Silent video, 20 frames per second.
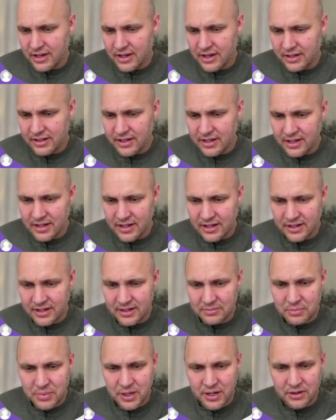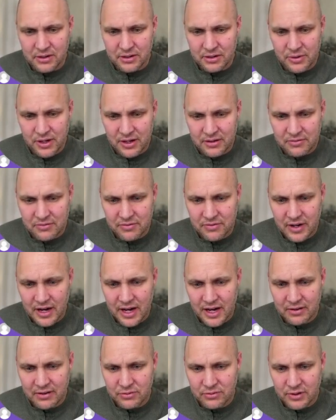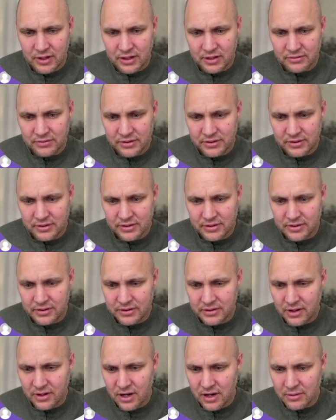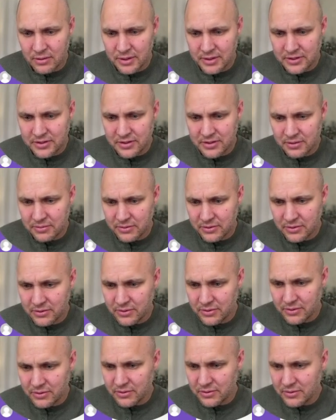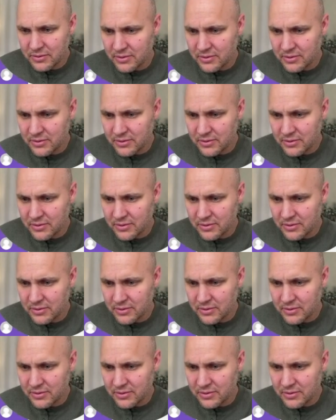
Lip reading: And then apparently we had 5 relevant comments come through.